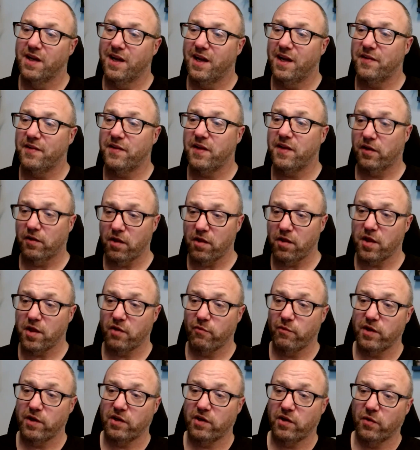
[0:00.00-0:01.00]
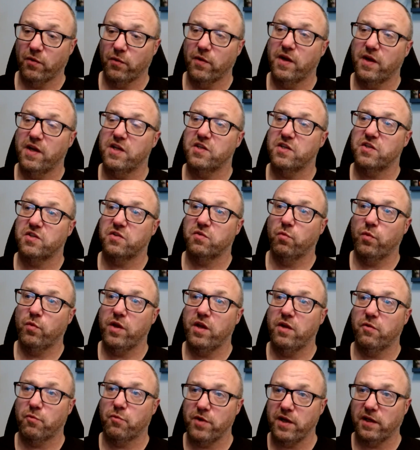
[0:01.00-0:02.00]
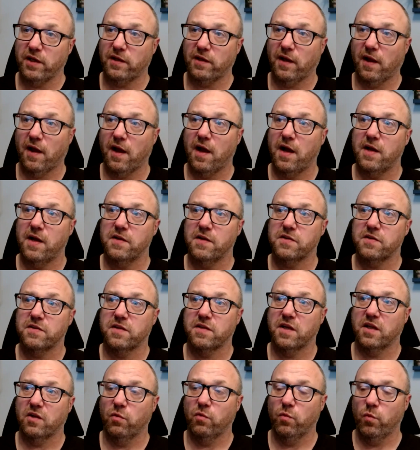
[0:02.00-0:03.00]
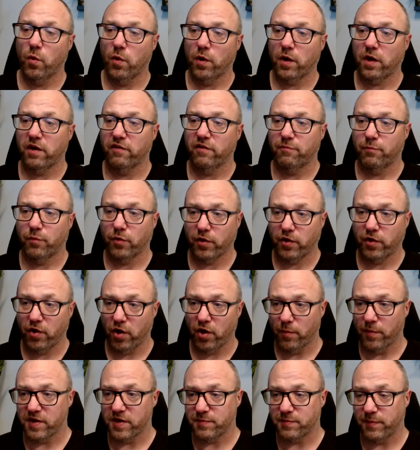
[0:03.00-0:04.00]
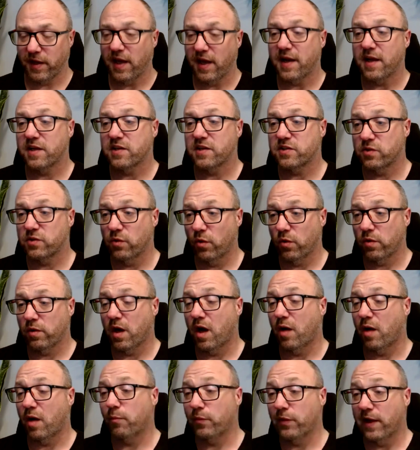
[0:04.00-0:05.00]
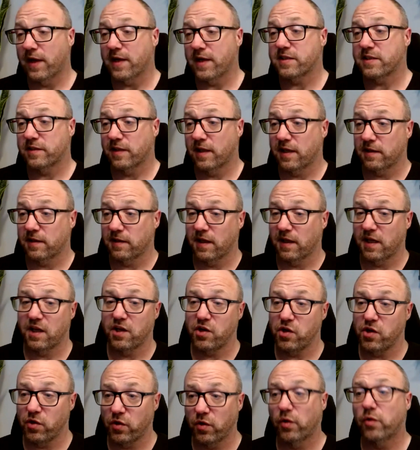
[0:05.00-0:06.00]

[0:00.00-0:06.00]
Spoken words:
And the other thing we do is we realize that the work of procurement is getting so complex lately. And